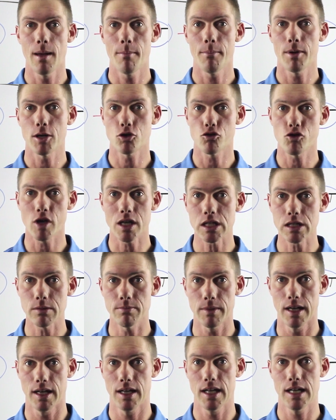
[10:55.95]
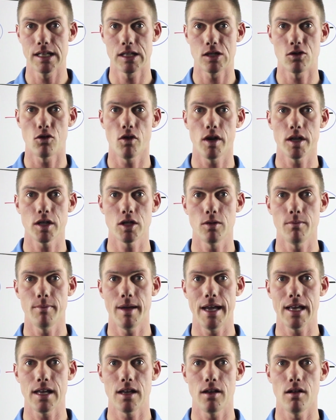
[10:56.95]
but trust me, it's going to
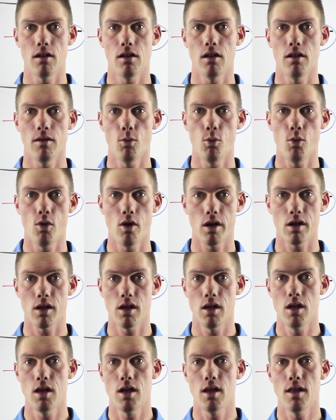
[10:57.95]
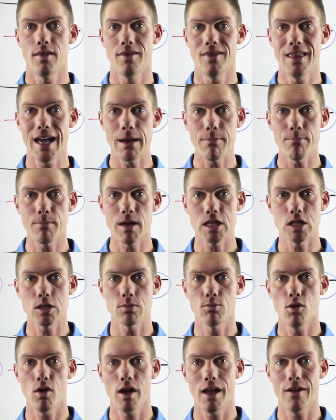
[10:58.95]
make your work that much
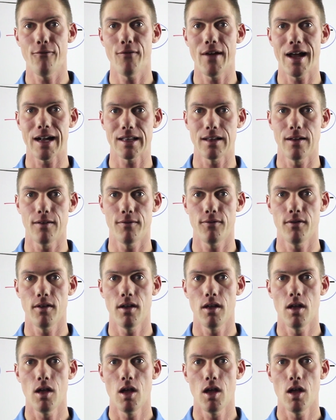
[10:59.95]
more effective.